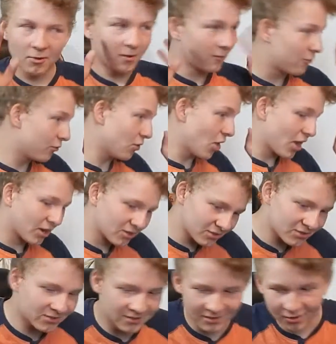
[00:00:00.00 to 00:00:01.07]

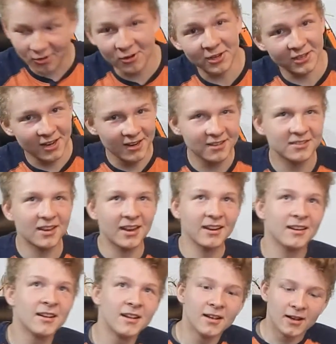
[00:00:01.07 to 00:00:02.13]
Flex, all I gotta
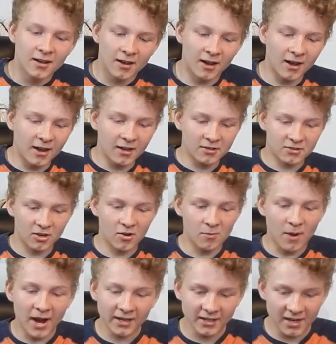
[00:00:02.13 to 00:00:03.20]
say. So
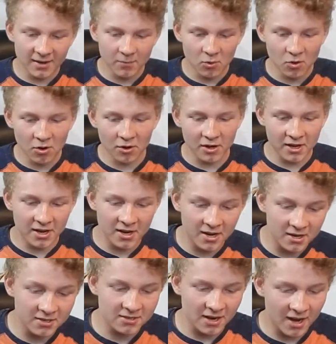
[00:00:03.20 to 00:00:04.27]
my keyboard
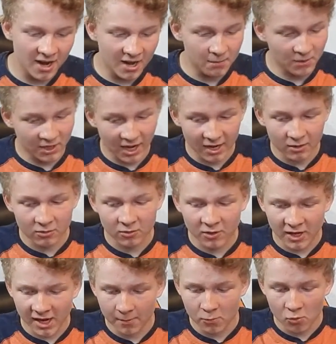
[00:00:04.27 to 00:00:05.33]
is a mechanical
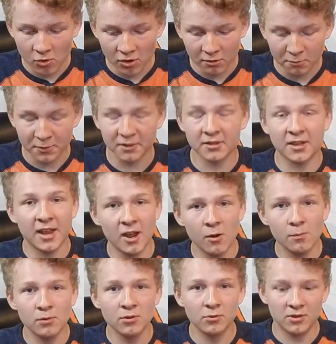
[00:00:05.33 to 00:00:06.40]
keyboard with Kill
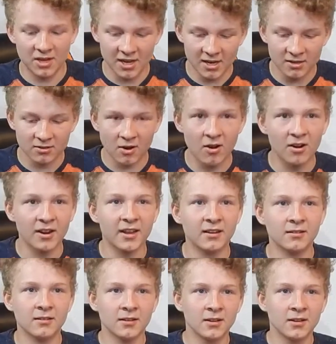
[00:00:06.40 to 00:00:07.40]
Blue keys on it.